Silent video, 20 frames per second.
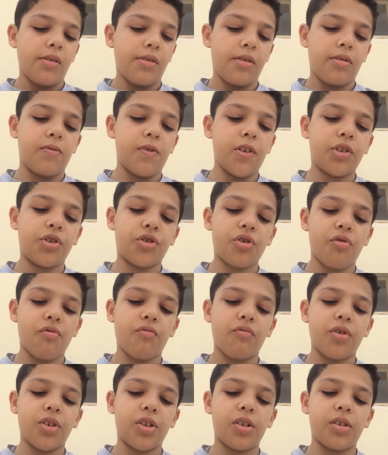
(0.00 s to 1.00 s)
the witch
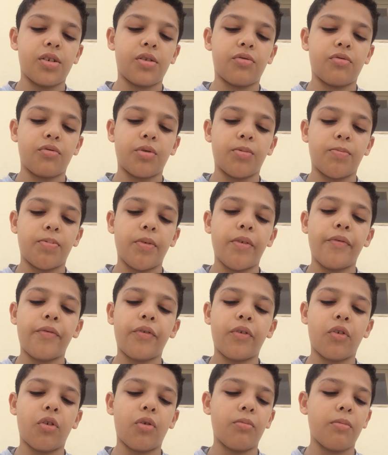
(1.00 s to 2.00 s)
or wizard would
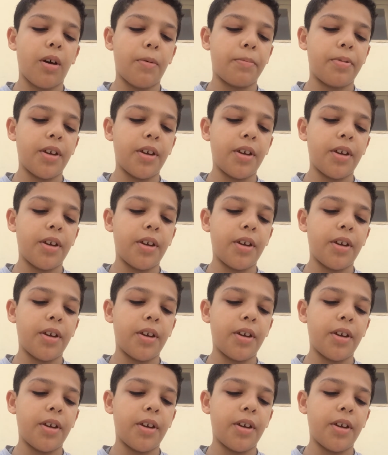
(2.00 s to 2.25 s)
perform a